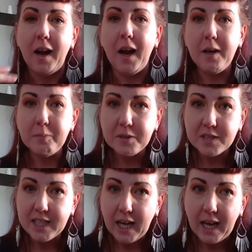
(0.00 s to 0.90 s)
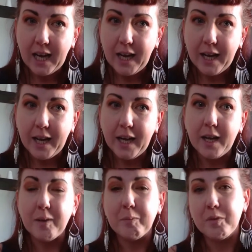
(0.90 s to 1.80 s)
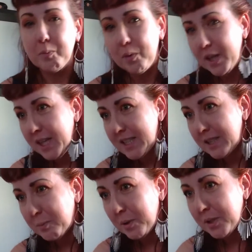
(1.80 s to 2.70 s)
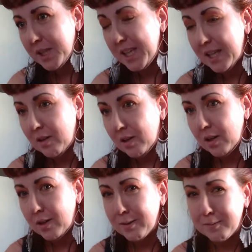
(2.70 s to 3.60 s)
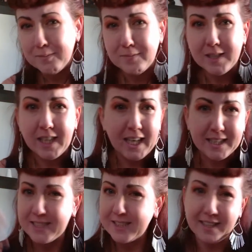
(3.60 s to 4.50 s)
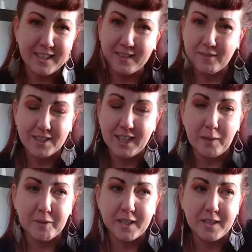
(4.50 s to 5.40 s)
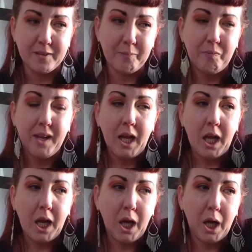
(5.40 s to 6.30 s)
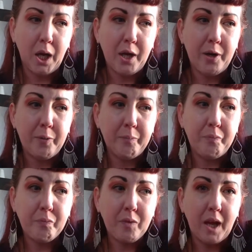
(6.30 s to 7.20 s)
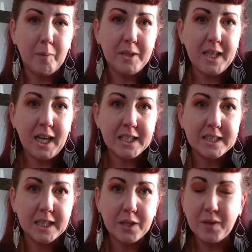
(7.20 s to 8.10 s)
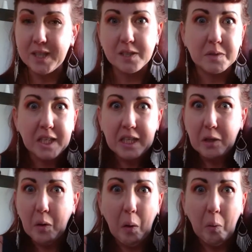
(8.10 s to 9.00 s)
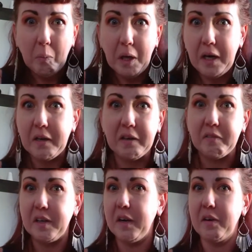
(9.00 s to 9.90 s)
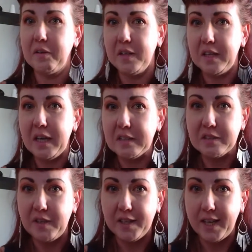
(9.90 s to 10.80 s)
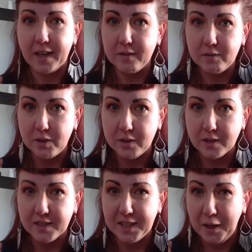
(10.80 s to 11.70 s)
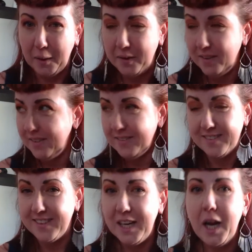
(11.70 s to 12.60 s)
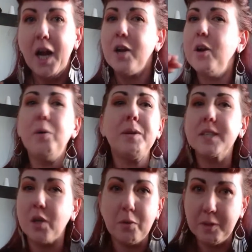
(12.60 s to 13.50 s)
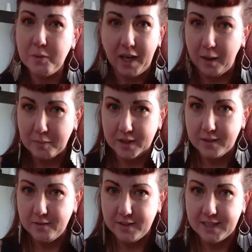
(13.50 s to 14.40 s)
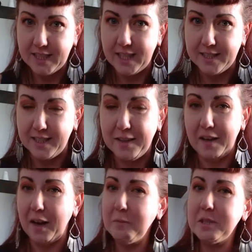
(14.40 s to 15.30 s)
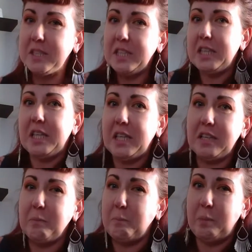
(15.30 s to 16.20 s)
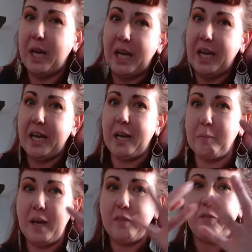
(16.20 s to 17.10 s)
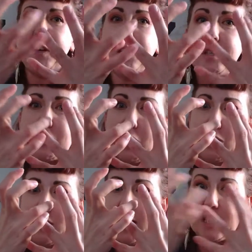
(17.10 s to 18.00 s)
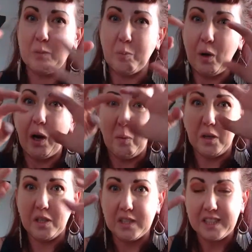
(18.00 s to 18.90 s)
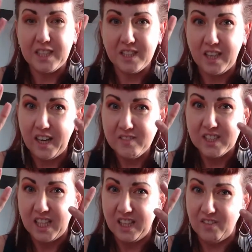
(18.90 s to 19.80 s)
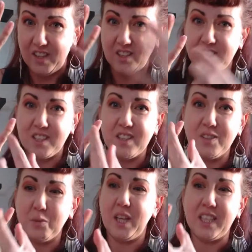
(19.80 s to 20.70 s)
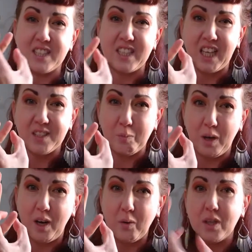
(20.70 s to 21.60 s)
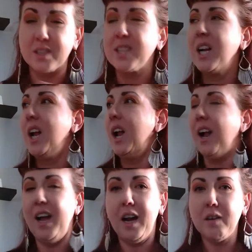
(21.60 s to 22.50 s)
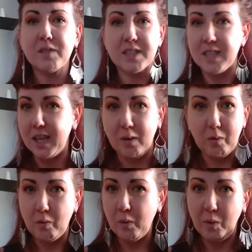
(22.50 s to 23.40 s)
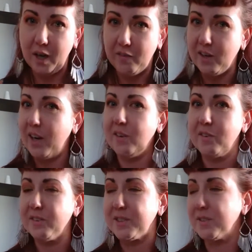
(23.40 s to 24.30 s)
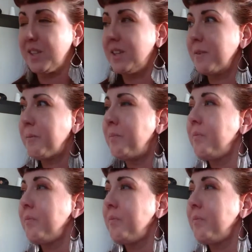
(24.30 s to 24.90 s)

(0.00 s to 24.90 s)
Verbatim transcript: I almost die. The boy has a broken leg and arm. The ex, nothing really happened to him. Um, I'm in the ICU. I guess I was like in a coma. I didn't even know. Like I just found that out two years ago. Nobody told me what happened with this accident. Like I'm just in a bed and my fingers are the size of bratwurst. And look, I have skinny fingers, so these were like the size of bratwurst. And I'm just like, whatever. I don't know what's going on.